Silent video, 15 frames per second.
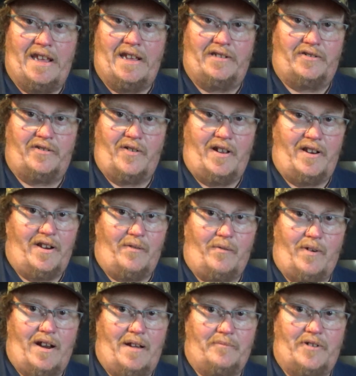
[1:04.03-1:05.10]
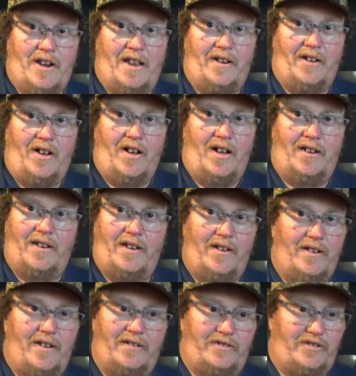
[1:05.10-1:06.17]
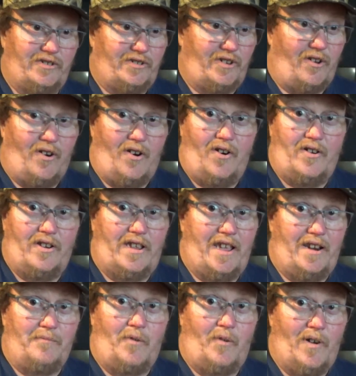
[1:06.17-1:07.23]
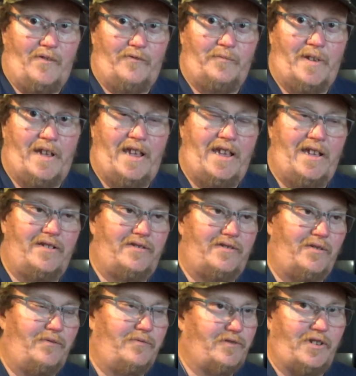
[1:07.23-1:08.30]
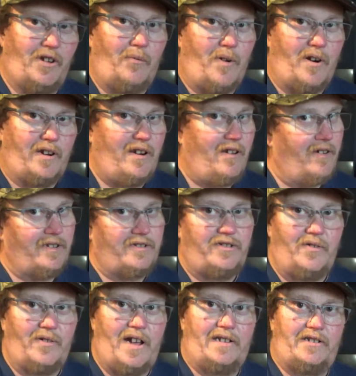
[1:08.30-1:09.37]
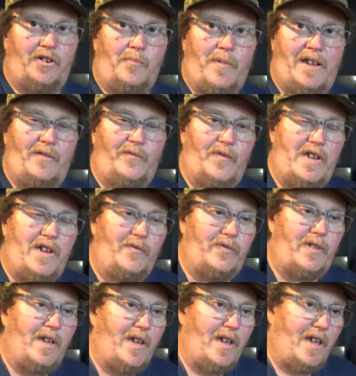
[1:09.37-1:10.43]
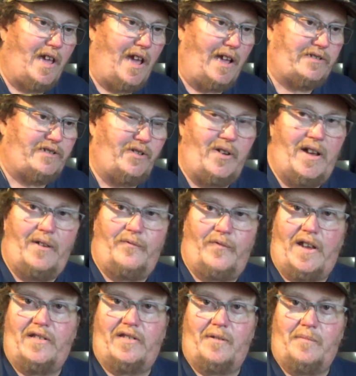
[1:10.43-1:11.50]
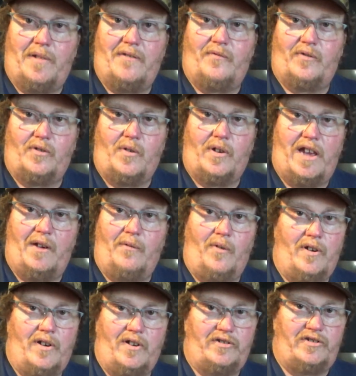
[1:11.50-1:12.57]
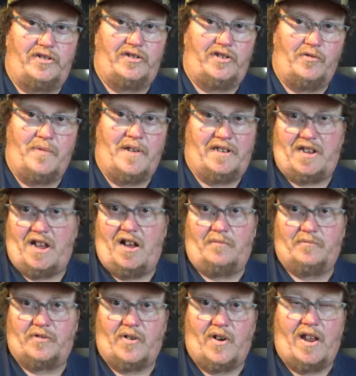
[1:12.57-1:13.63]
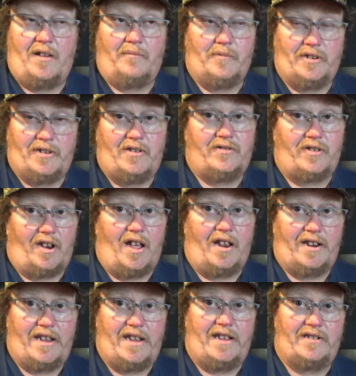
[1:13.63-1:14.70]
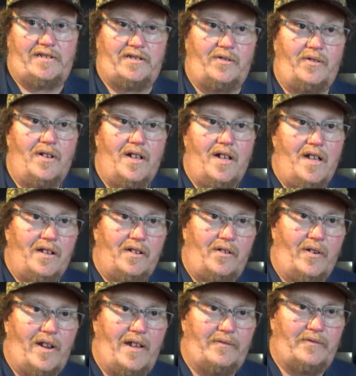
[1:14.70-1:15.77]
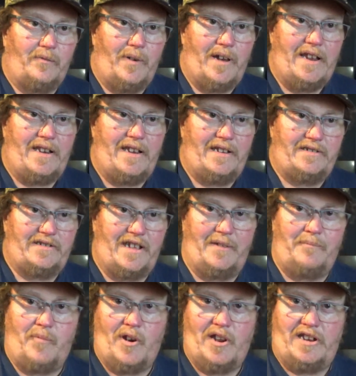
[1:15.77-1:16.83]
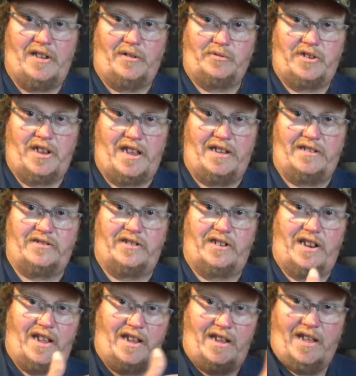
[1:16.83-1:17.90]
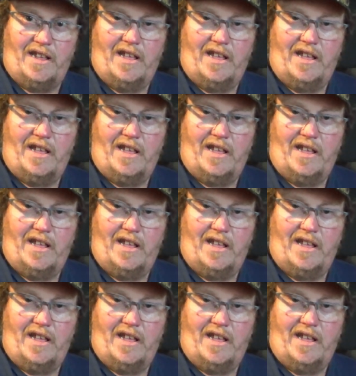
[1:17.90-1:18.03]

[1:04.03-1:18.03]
hens around here where I'm trying to hunt. It's just hard to get them away from the hens. So still working on it. Still got till May the 5th. I still have faith. I believe we're going to get one. There's just too many toms around, but there's a lot of hens. So going to have to wait as they breed those hens and they